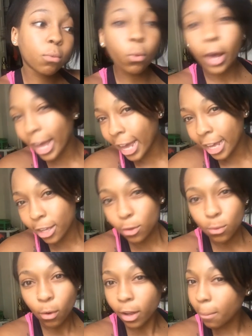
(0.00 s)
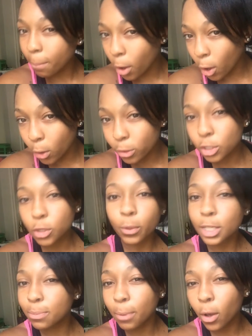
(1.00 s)
way you want to pose to
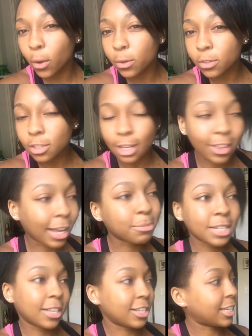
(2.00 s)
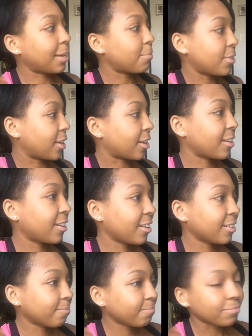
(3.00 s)
expose. I think I'm saying the same thing.
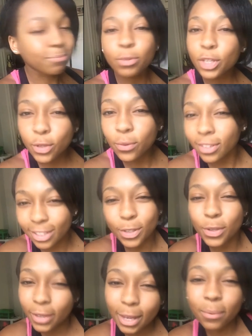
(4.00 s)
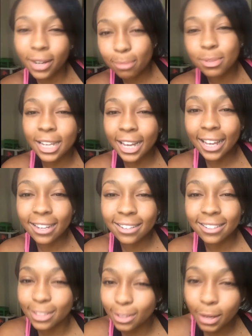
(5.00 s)
But do you get what I'm saying?
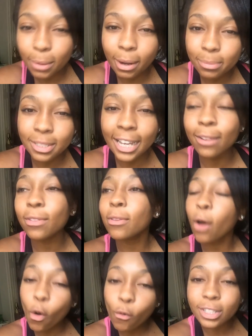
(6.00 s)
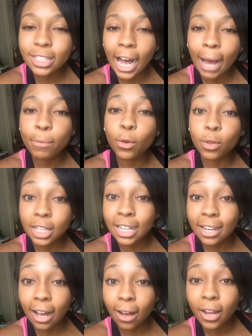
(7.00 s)
Do you get what I'm saying? Over time, you'll
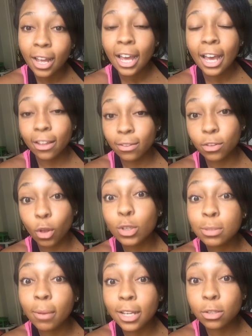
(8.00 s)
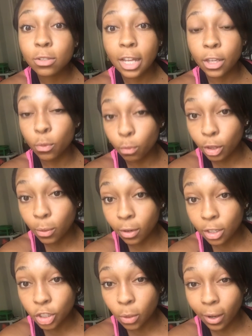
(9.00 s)
lean out, and those muscles that you really
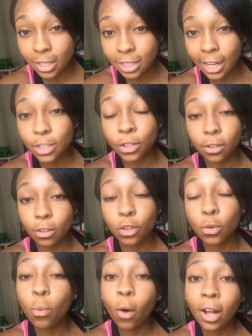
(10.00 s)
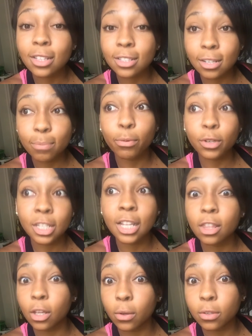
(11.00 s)
want to show on stage, you want to
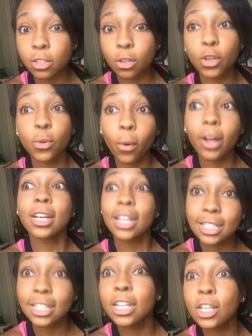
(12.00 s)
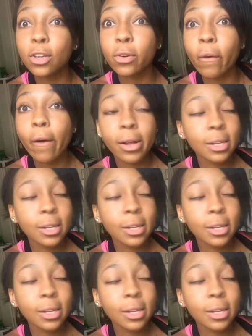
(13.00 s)
present those, so you want to continue